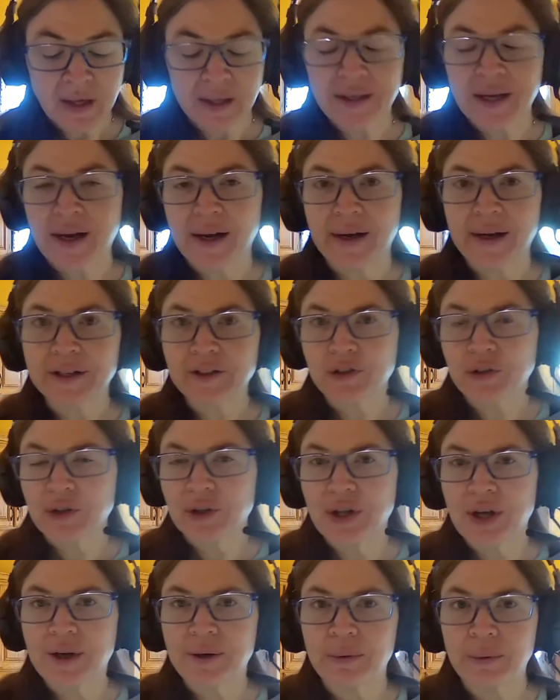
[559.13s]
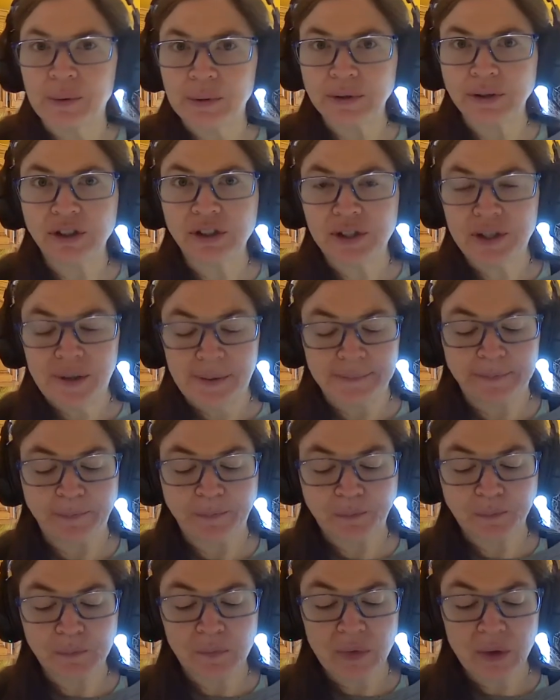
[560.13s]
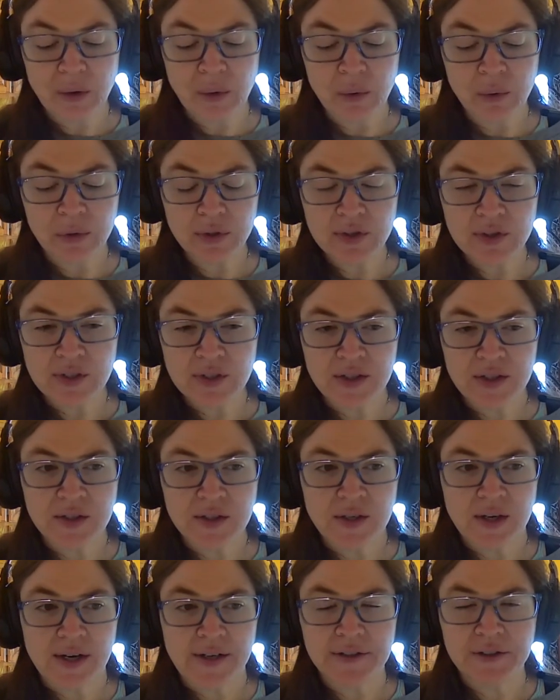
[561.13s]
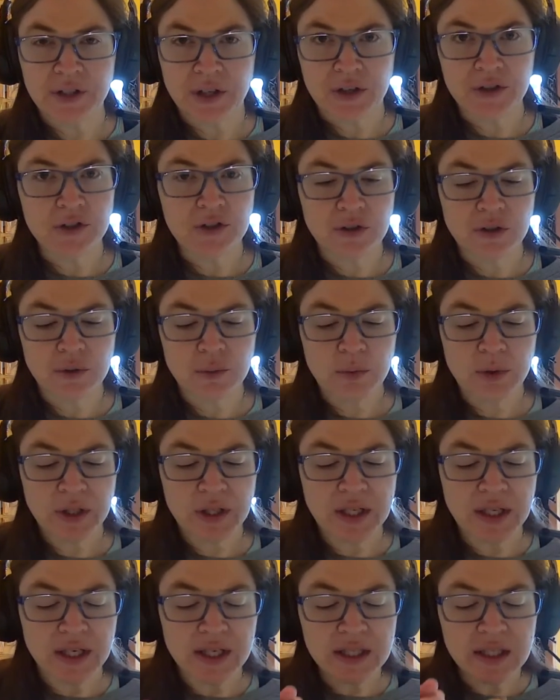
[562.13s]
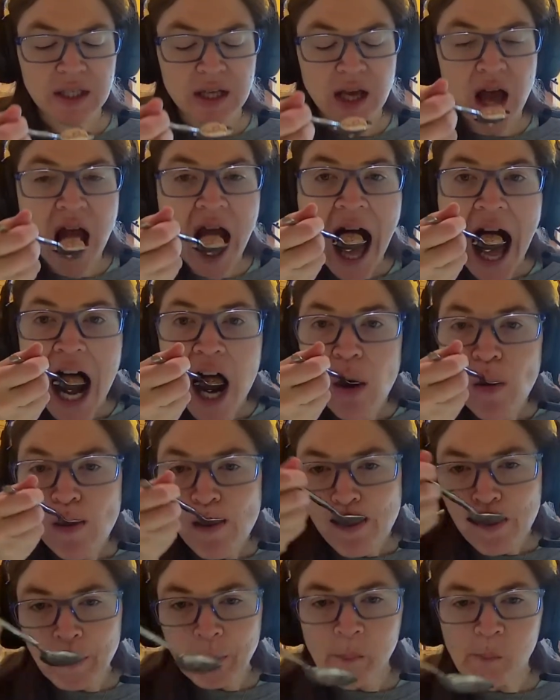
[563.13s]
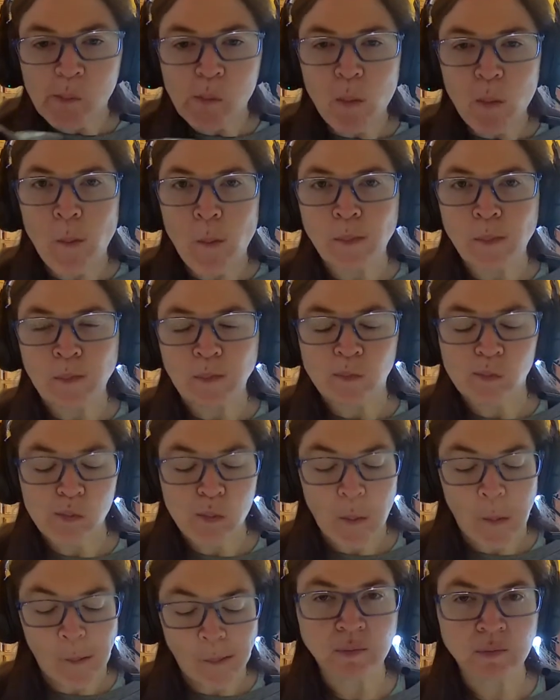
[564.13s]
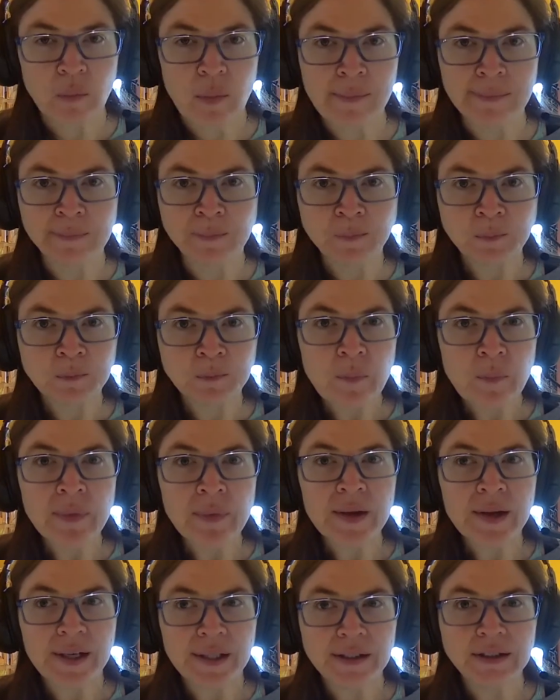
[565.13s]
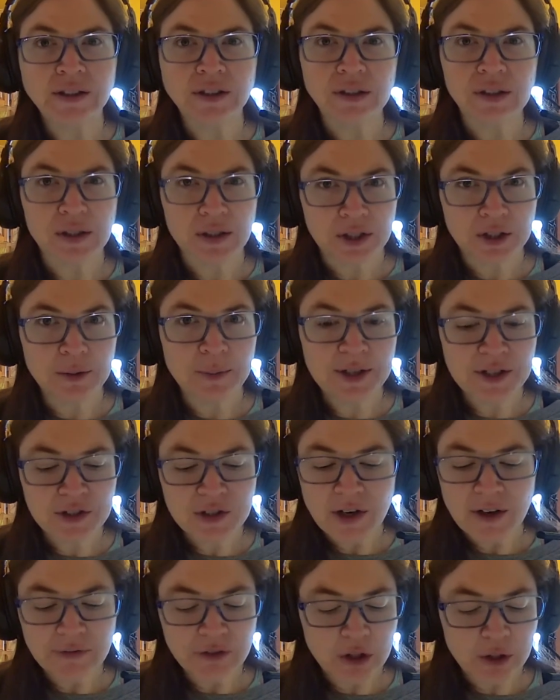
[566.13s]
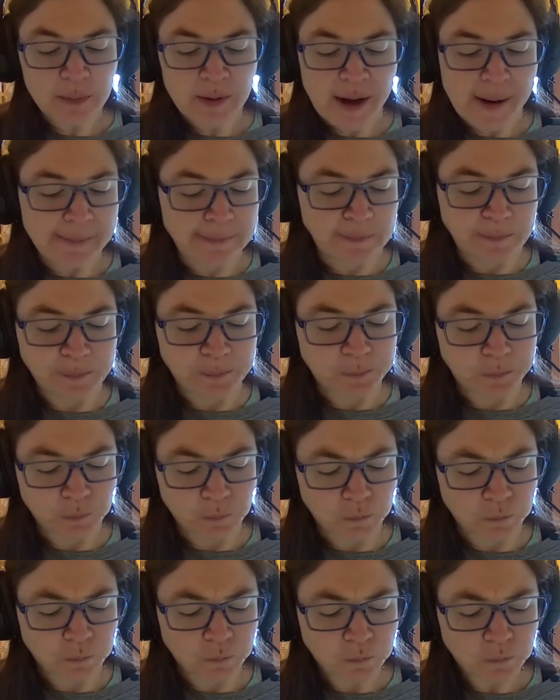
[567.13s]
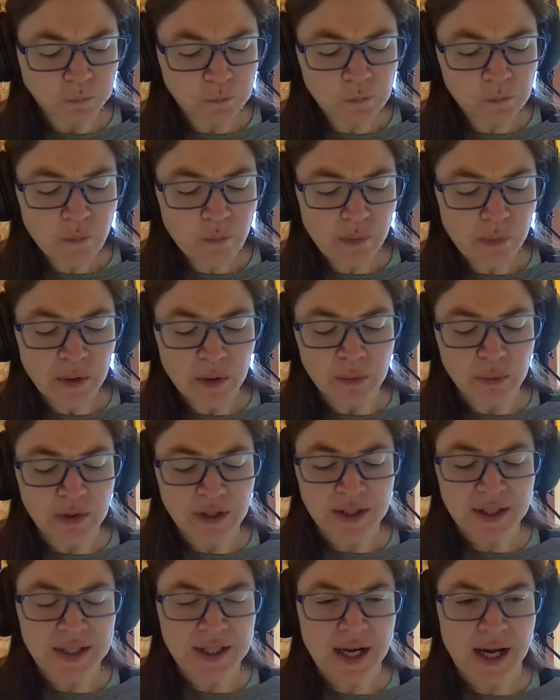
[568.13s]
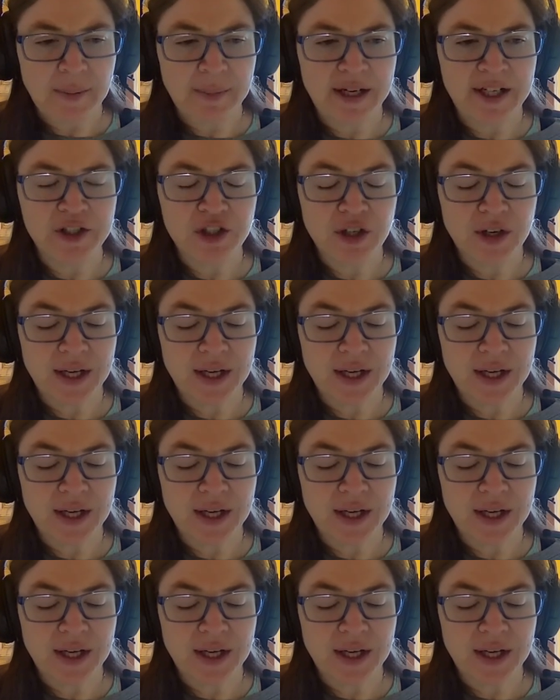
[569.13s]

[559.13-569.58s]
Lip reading: Yeah, actually that holds its texture really nicely. It is a little bit softer, but really not much.